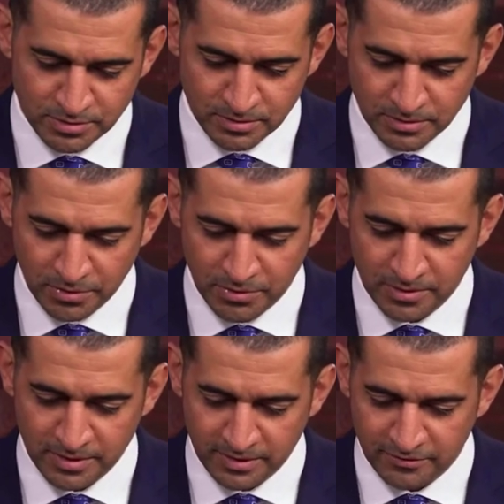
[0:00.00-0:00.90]
2,
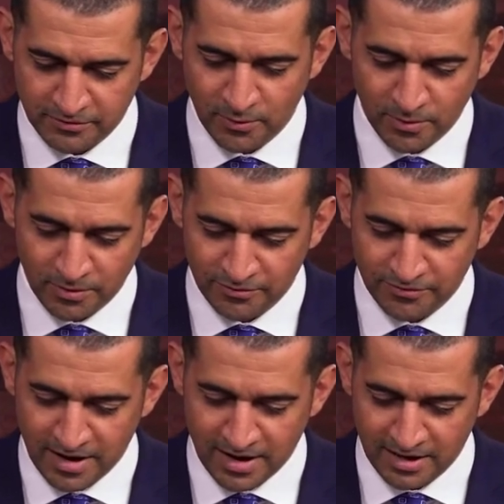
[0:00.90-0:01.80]
3, 4,
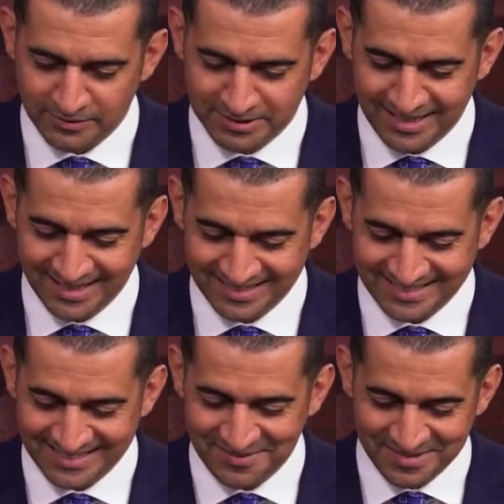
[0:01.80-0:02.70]
5, 6,
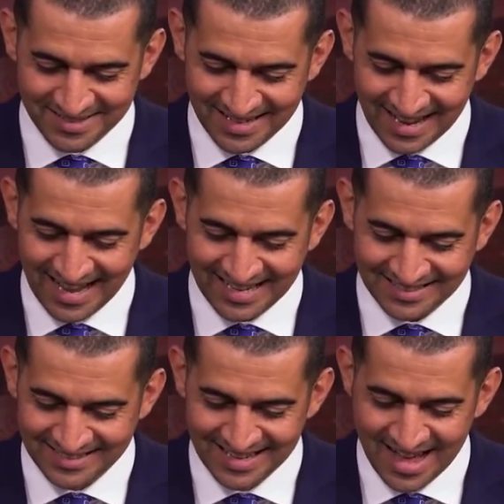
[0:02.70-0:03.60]
7,
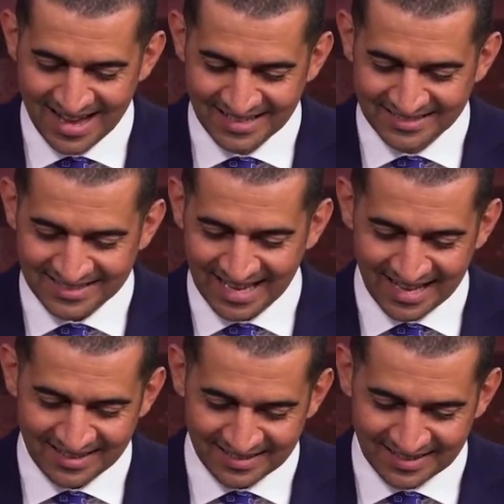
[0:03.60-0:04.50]
8.
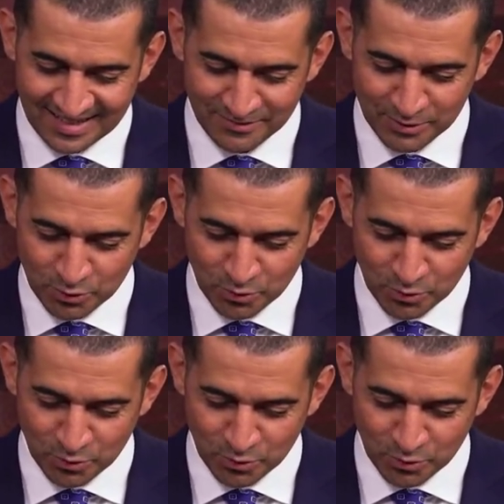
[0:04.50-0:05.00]
10, 11,